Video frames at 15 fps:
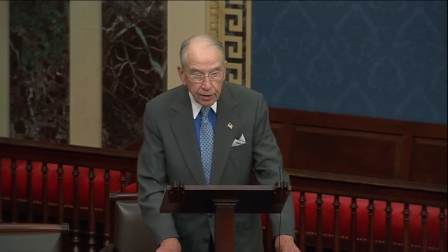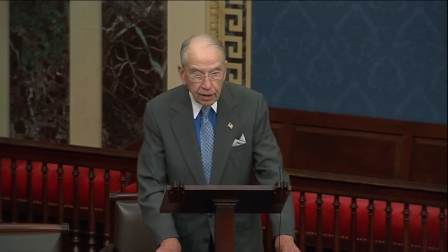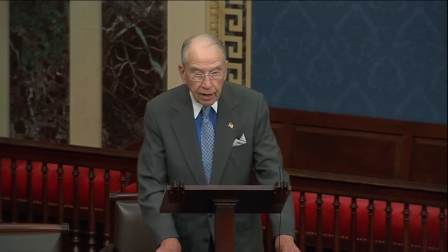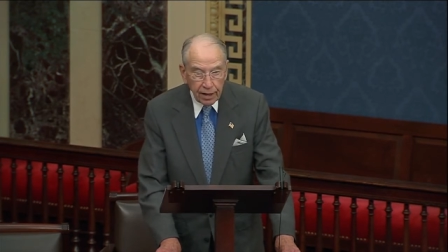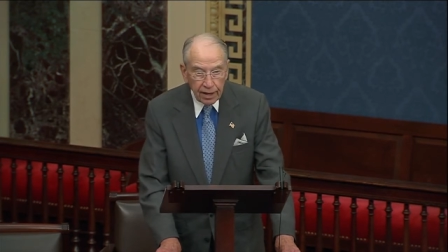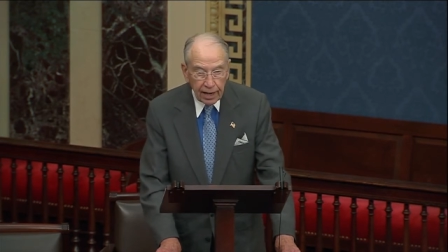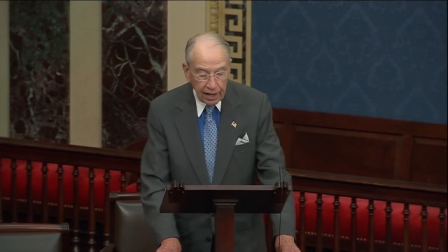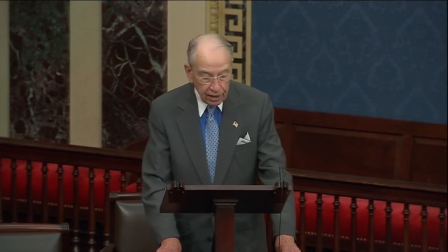
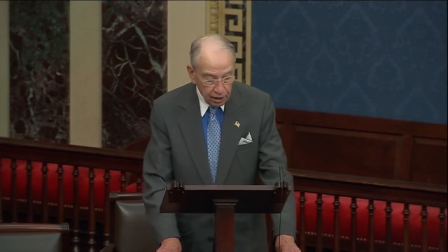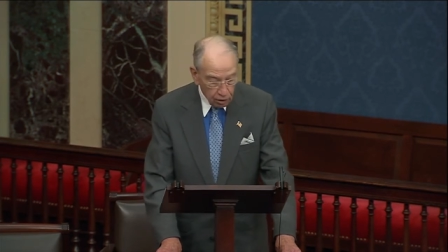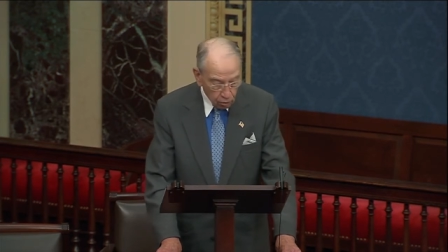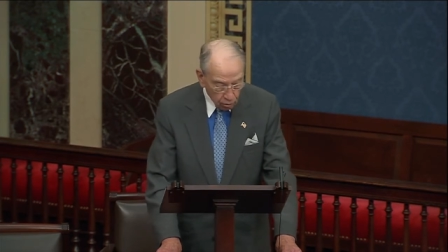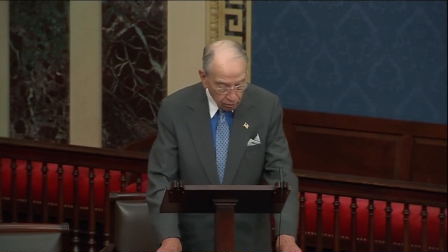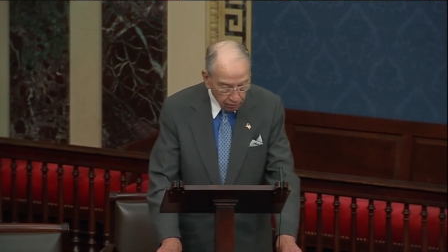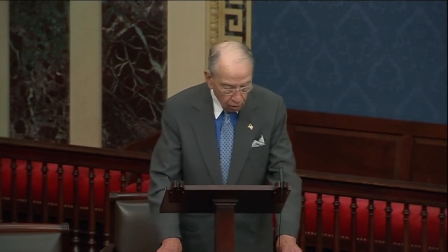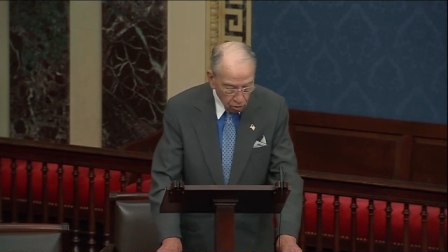in any
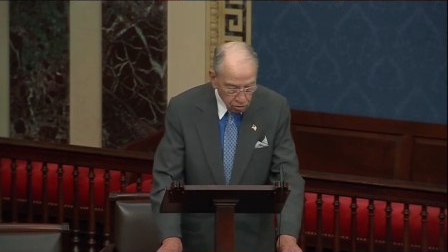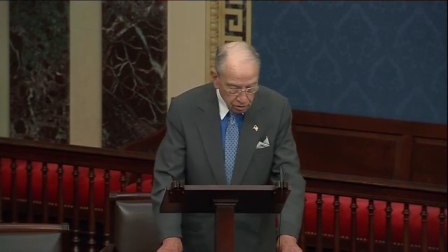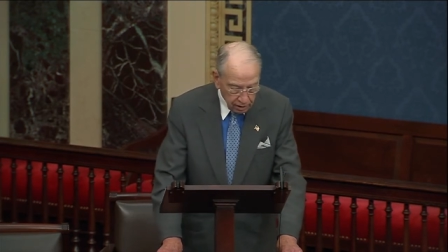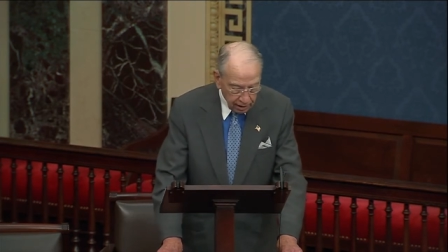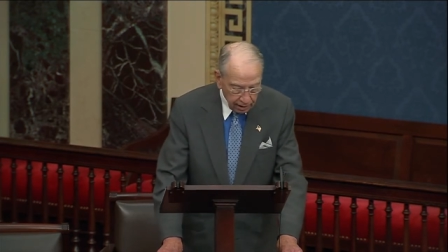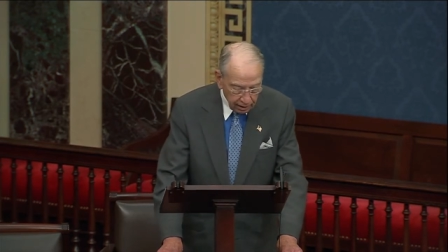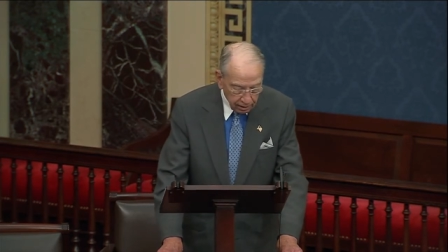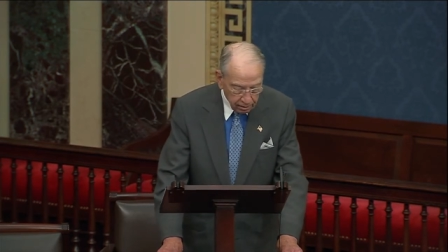
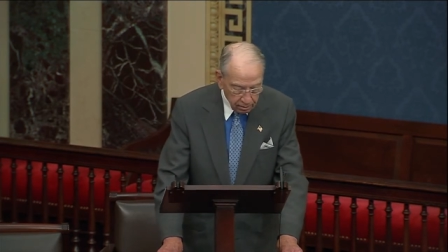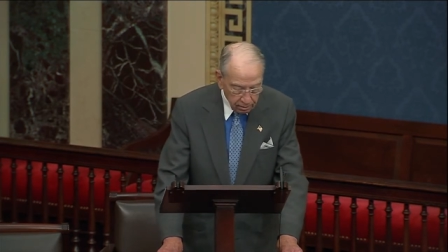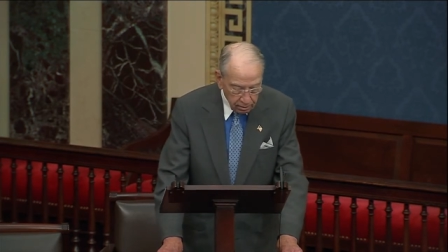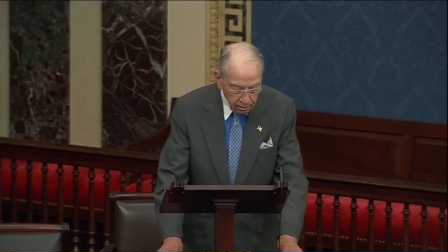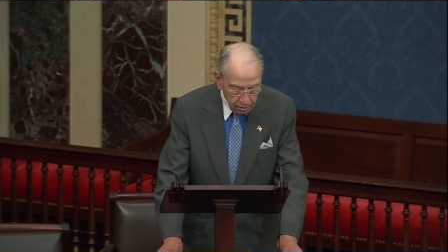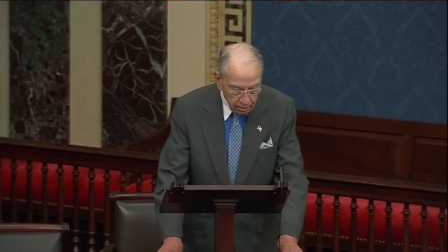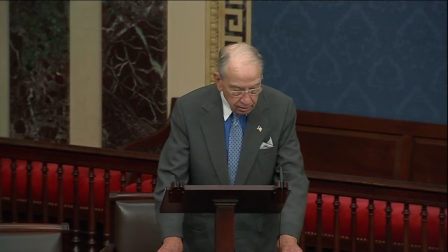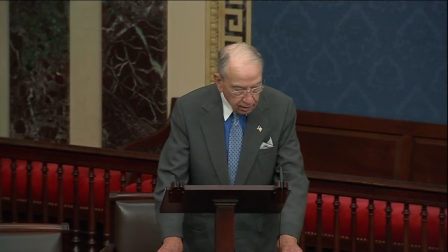university
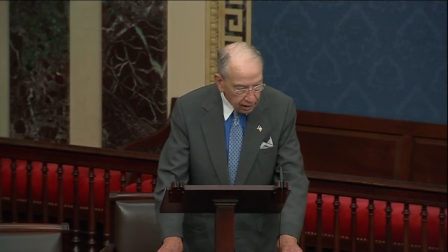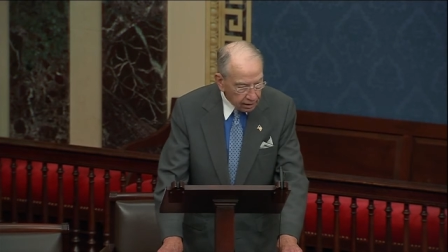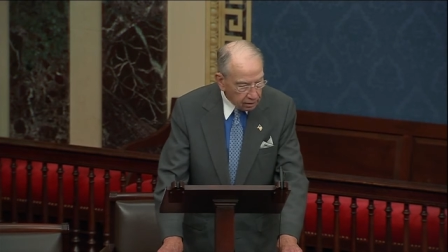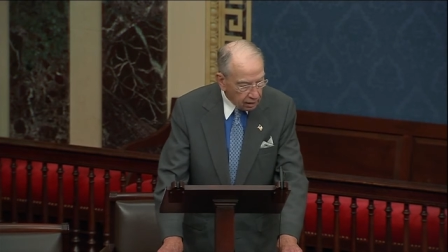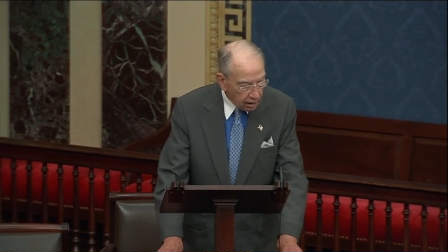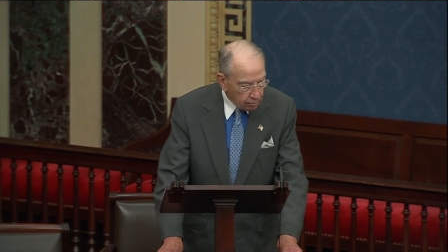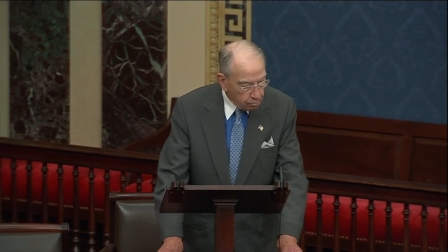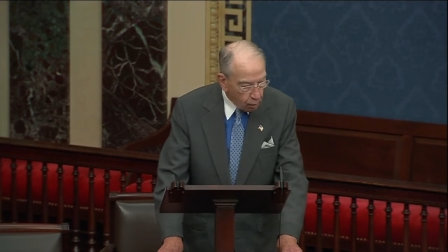
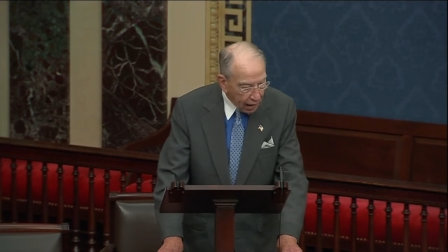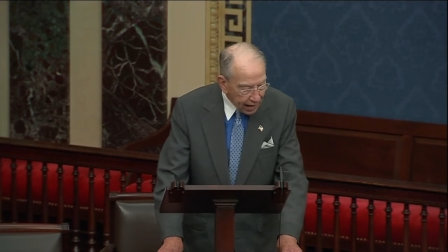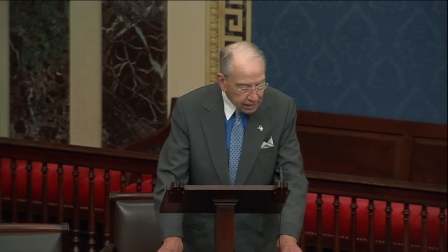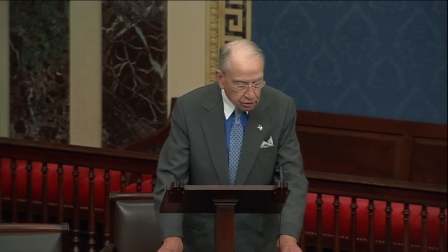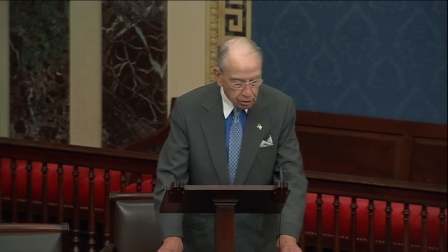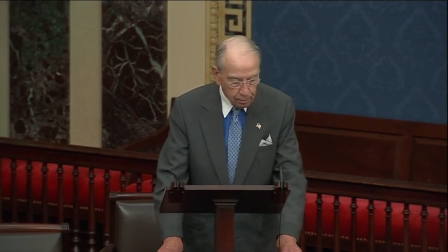that brags